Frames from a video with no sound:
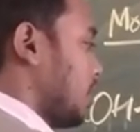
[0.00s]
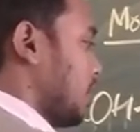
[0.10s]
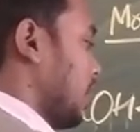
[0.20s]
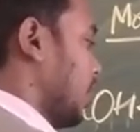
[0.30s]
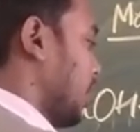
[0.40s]

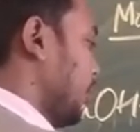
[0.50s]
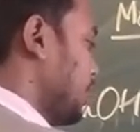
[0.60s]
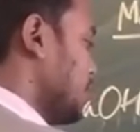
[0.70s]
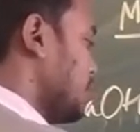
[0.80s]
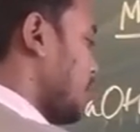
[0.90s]
which
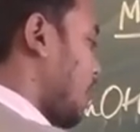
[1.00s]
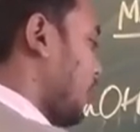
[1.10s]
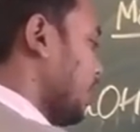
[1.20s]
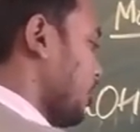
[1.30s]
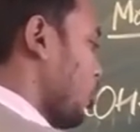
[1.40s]
is
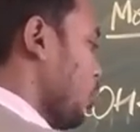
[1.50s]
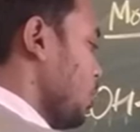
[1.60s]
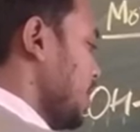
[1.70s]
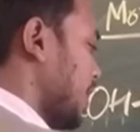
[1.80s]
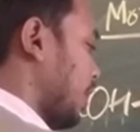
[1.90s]
our
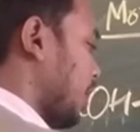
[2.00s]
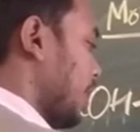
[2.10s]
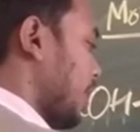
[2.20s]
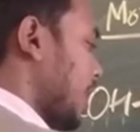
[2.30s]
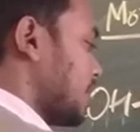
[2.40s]
weak
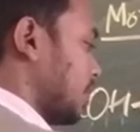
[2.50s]
acid.